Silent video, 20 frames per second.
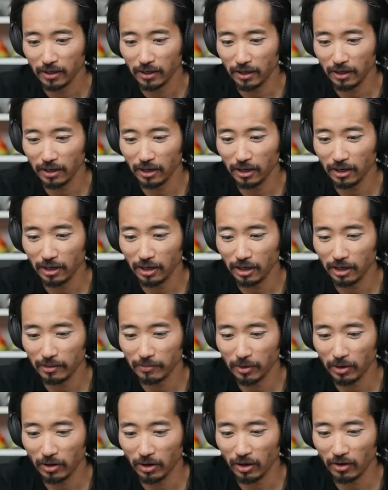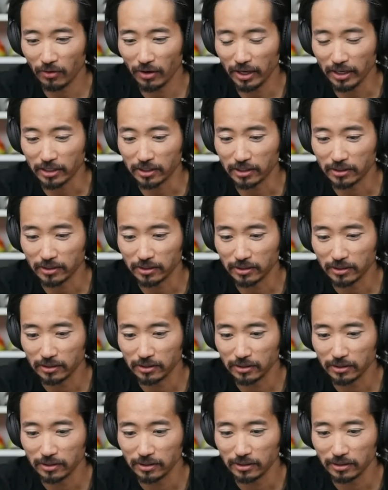Um, all right."
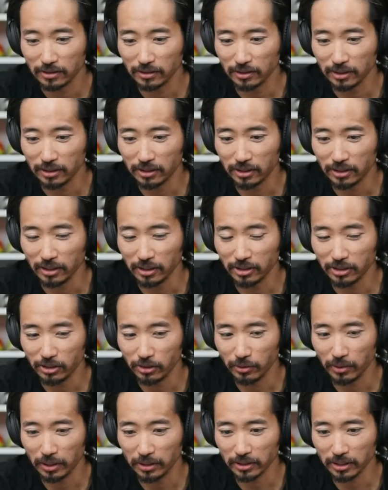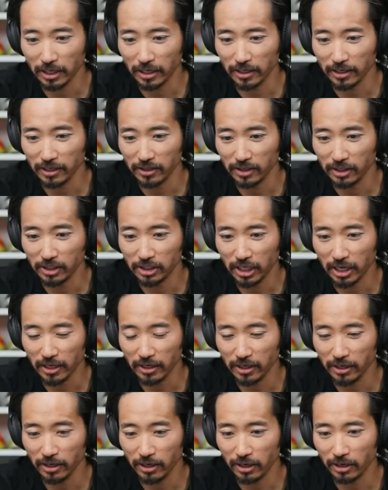Let's see. Let's see who else got in the chat
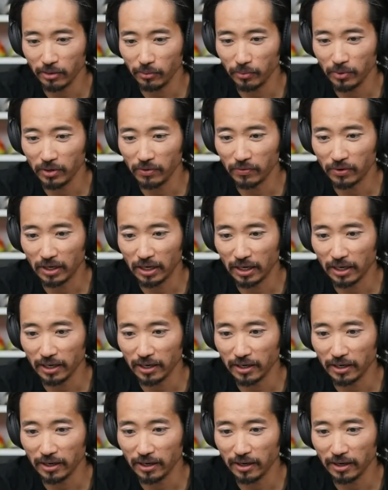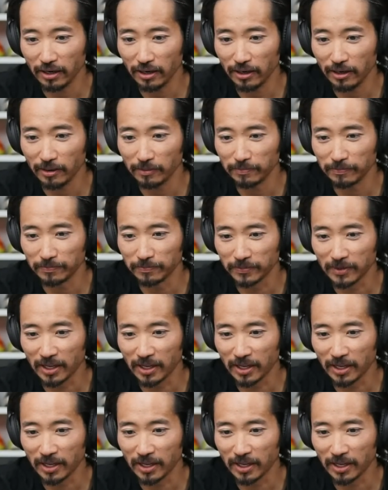here. We've got um,